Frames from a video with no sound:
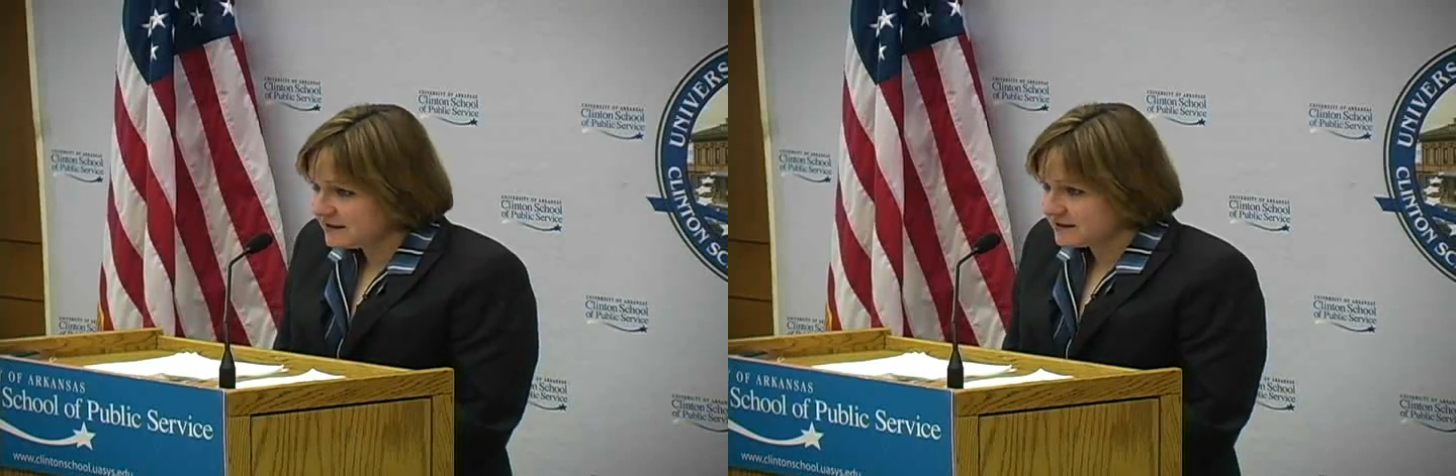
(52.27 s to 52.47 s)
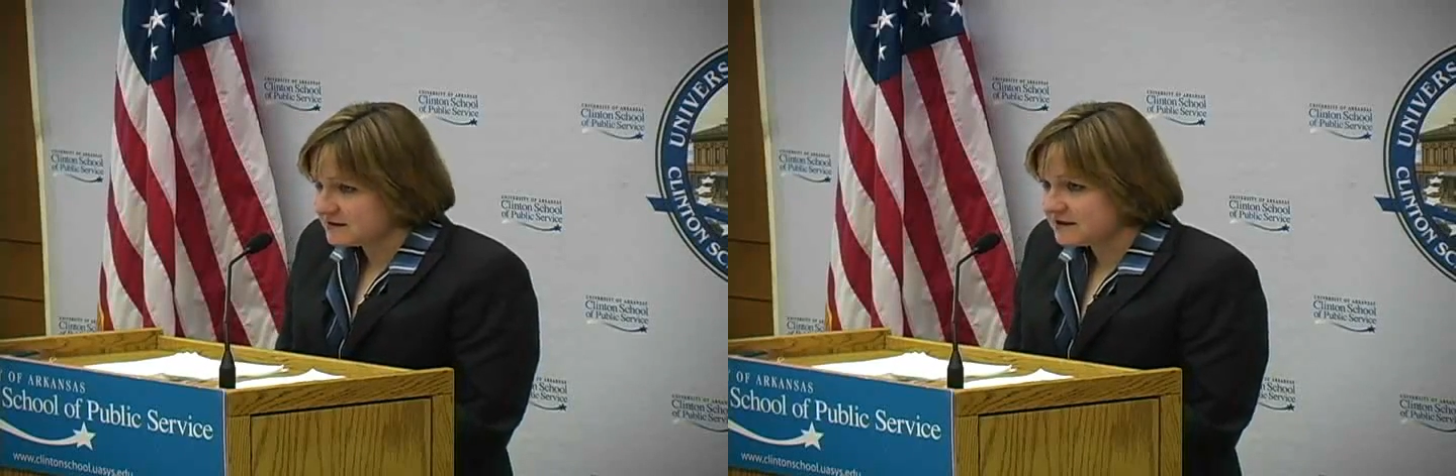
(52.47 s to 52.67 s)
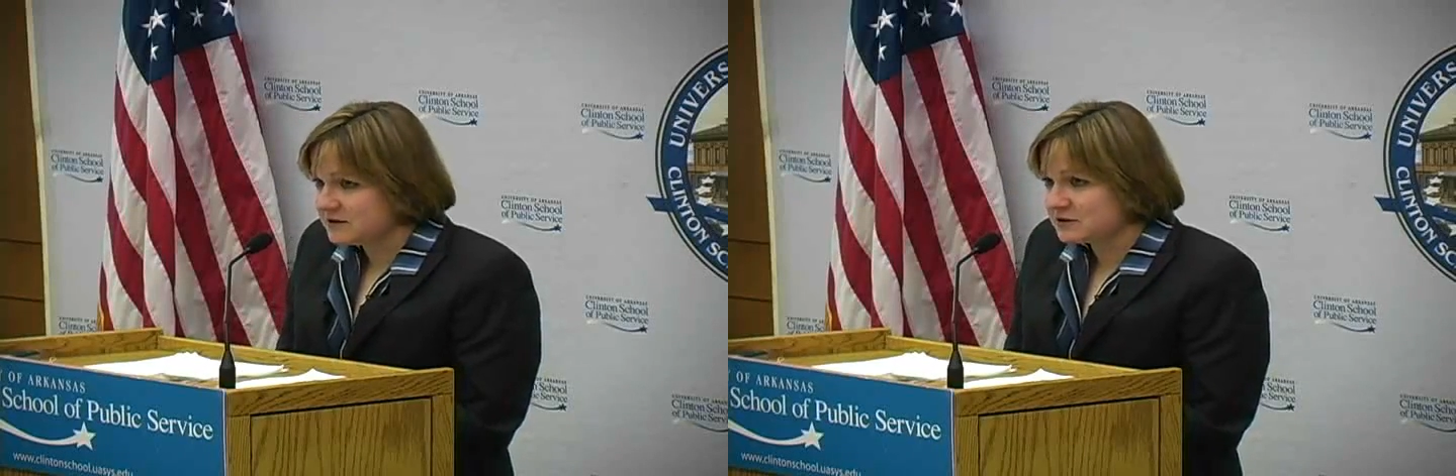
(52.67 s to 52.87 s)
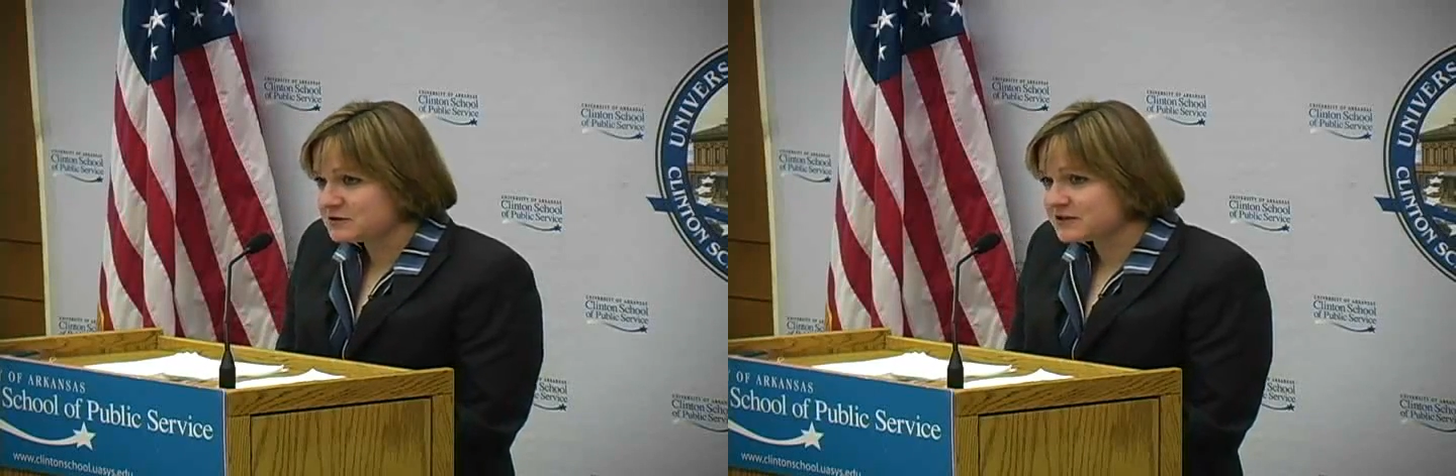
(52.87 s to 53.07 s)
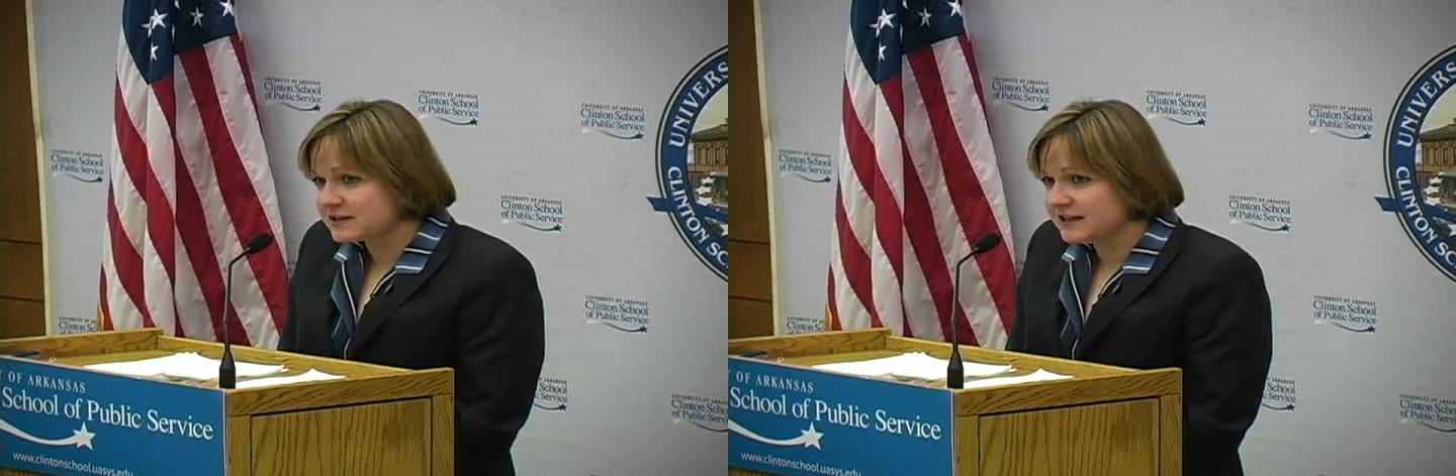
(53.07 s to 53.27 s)

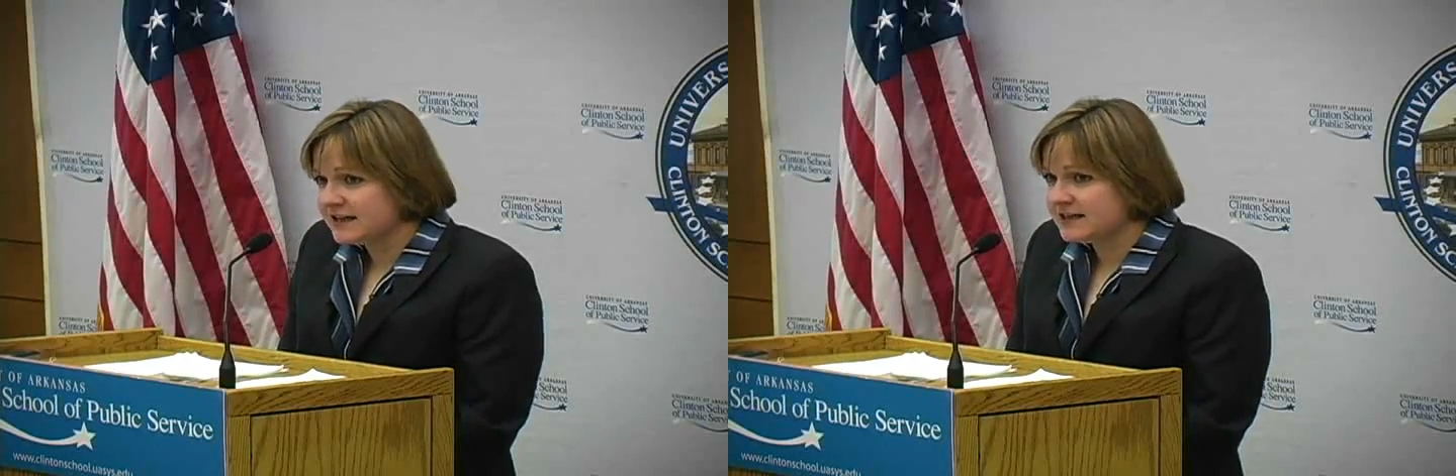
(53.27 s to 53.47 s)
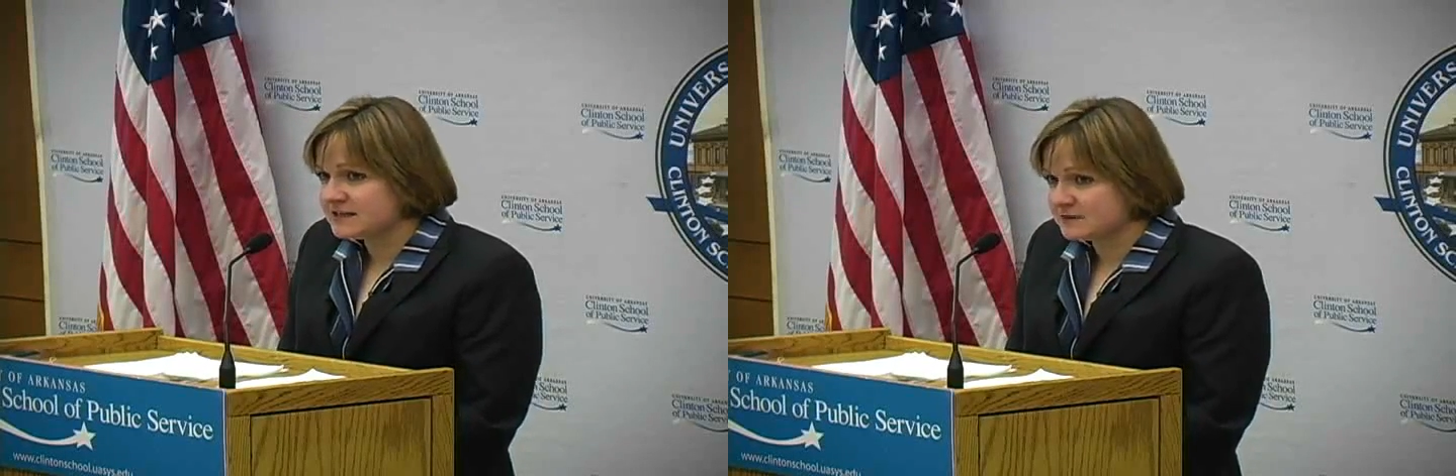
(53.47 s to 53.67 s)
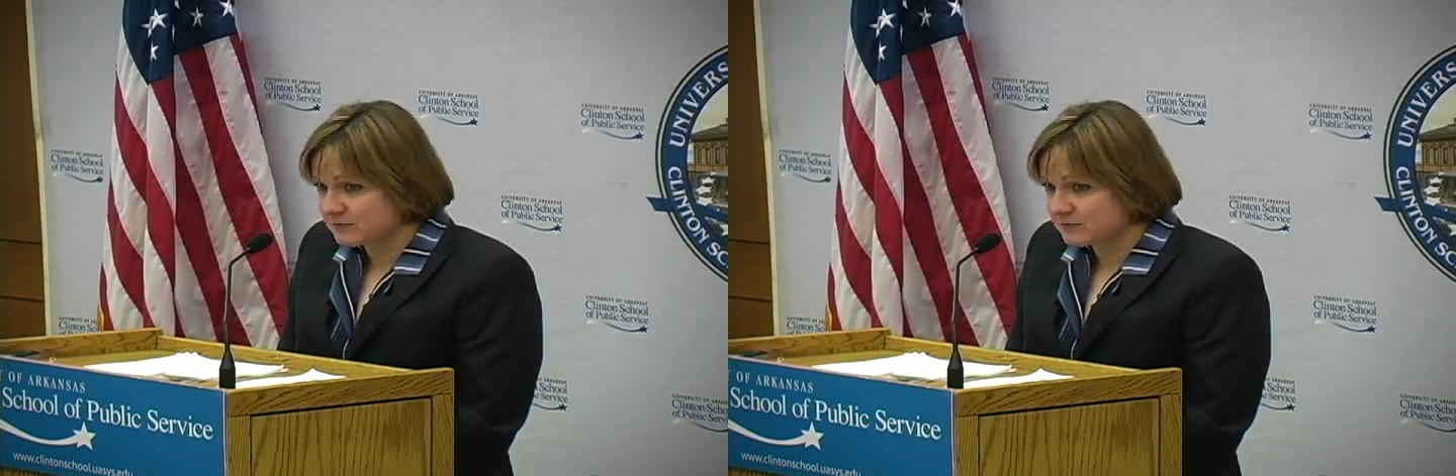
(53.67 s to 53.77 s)
considers his